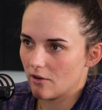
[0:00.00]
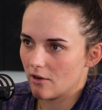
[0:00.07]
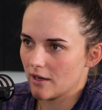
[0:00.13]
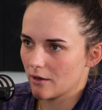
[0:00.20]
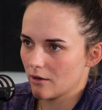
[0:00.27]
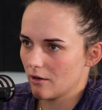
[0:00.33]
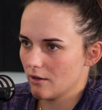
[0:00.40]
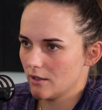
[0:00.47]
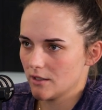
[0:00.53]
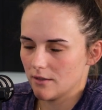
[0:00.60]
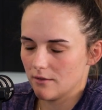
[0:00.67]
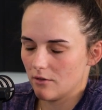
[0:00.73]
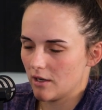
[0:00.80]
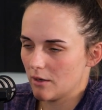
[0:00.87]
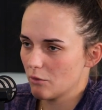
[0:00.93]
I
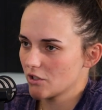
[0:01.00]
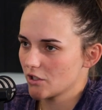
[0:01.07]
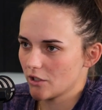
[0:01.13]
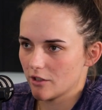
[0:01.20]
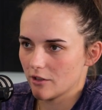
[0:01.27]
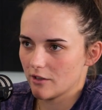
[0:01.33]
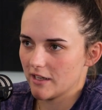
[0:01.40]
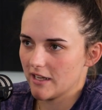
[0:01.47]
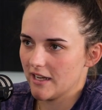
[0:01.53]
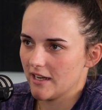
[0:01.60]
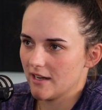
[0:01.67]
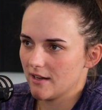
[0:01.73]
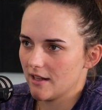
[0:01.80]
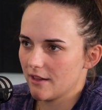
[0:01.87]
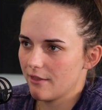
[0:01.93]
wasn't good again,
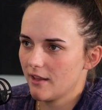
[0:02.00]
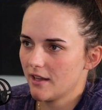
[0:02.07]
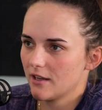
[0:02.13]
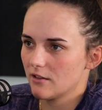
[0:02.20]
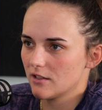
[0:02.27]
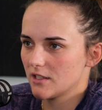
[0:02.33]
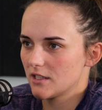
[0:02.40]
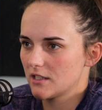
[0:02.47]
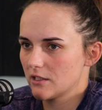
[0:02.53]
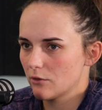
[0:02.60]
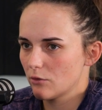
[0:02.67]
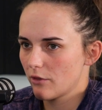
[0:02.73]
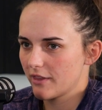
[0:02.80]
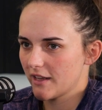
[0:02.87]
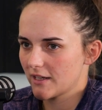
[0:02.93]
and I think it was
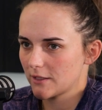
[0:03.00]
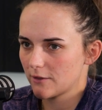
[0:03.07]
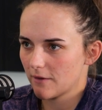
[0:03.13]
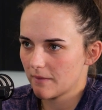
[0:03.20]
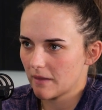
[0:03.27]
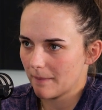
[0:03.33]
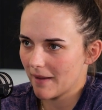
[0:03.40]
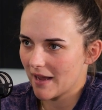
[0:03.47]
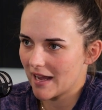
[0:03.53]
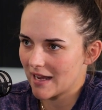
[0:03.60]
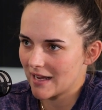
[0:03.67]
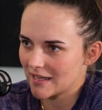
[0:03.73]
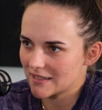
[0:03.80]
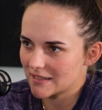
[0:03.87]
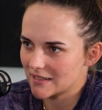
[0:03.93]
still things from the
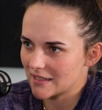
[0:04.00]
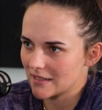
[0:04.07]
past.